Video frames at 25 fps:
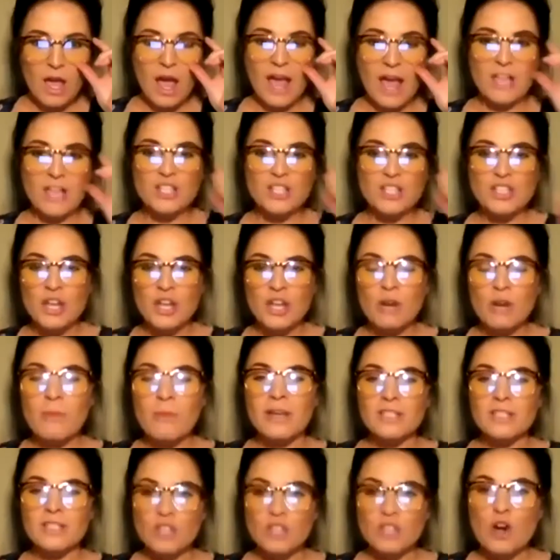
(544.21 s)
I share
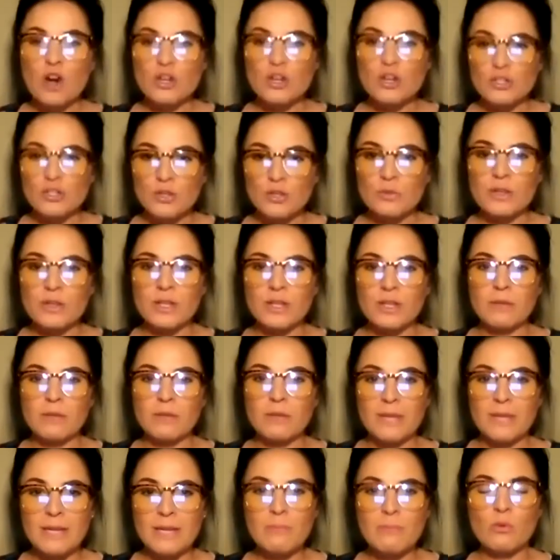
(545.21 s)
my scars so that
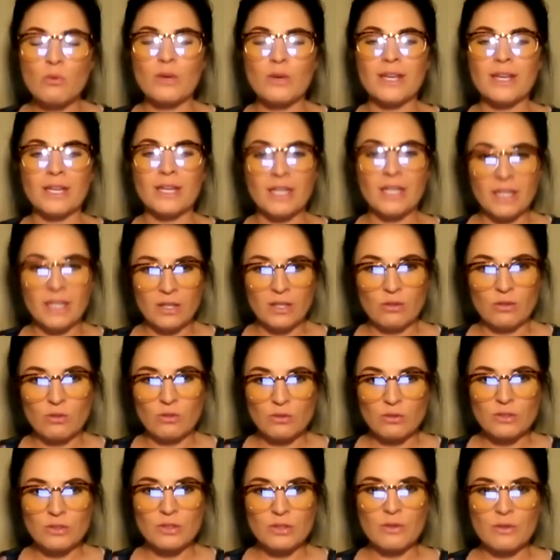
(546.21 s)
people can heal,
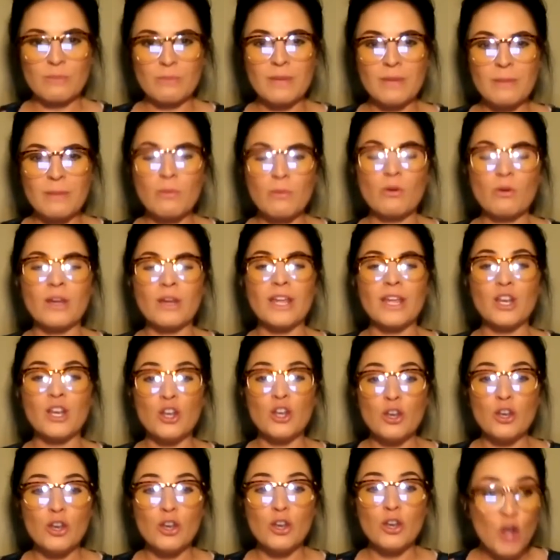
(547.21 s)
so that people
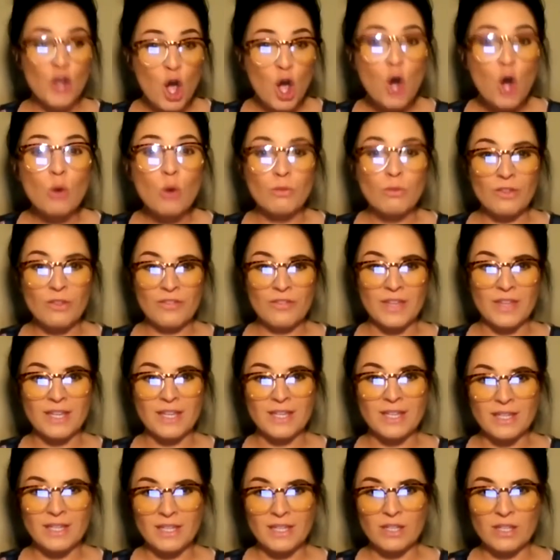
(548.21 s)
can know that they
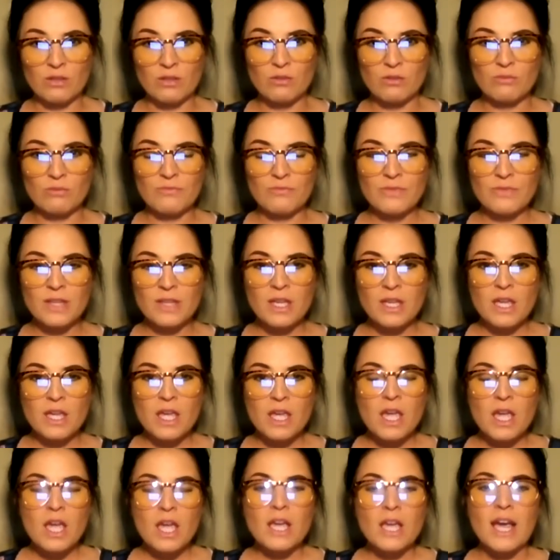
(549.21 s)
can heal.
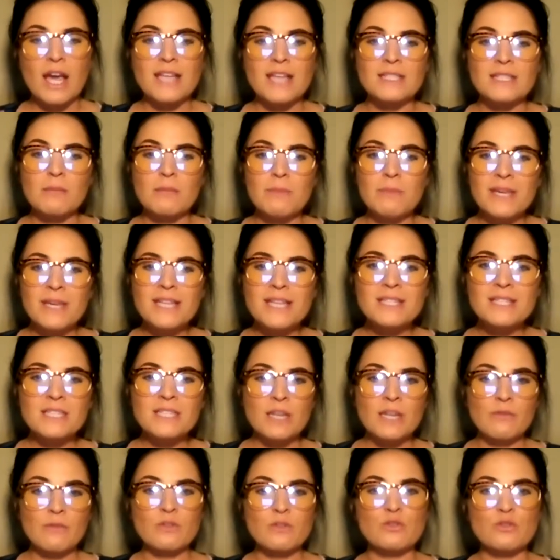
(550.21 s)
Guys, the biggest
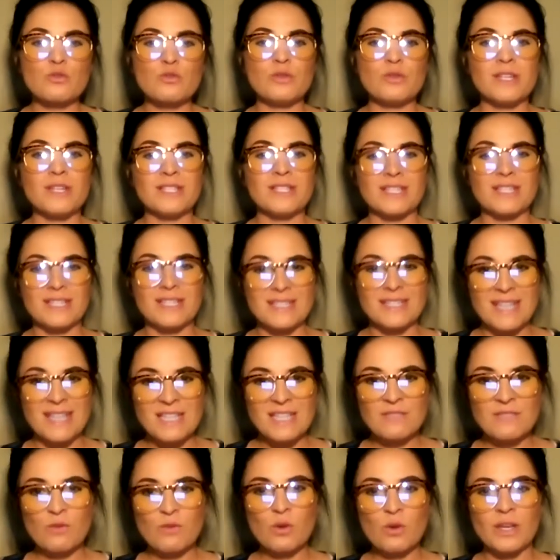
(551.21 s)
difference between
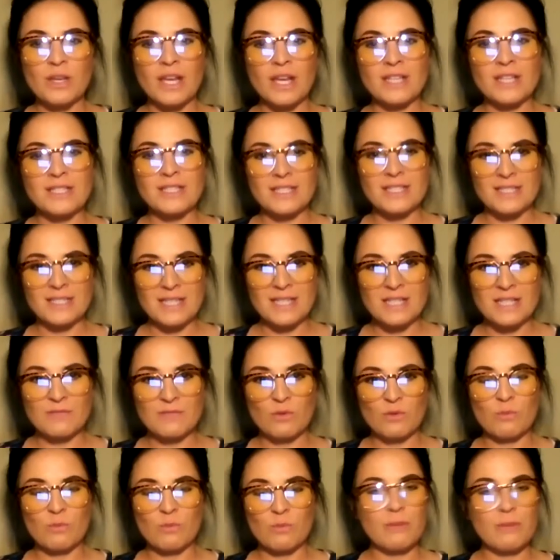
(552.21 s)
successful and
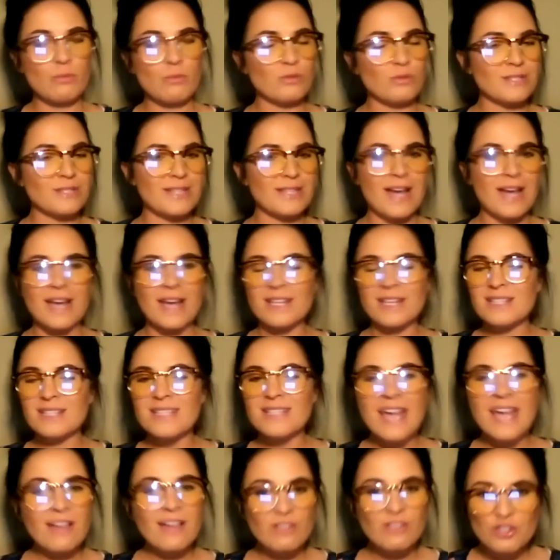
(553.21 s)
unsuccessful people is not
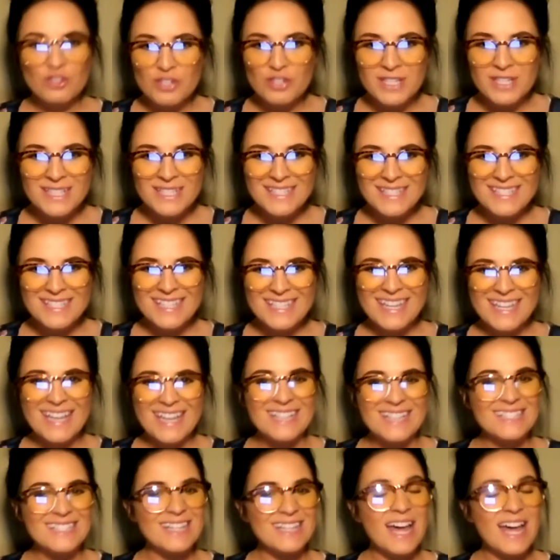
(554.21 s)
intelligence,
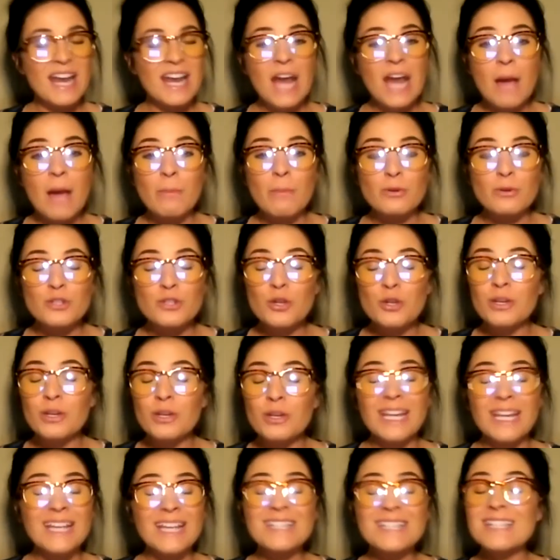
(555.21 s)
it's not
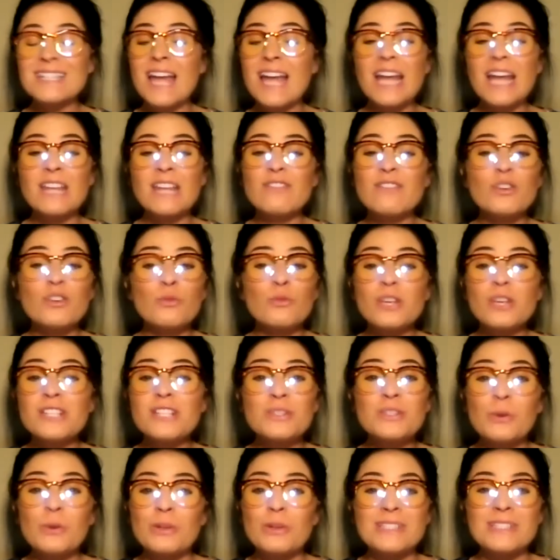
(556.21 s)
opportunity, it's not even
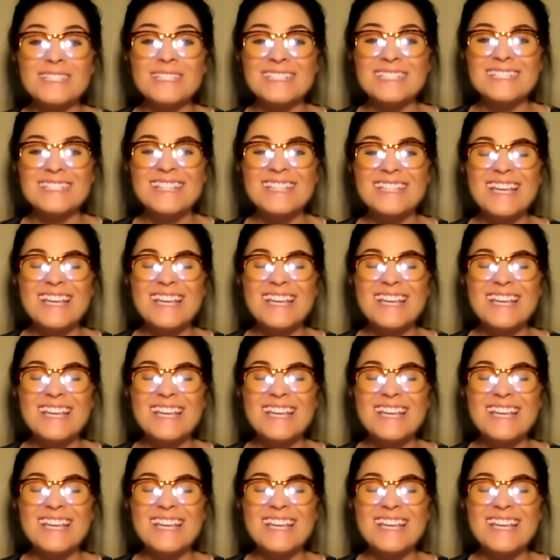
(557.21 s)
resources.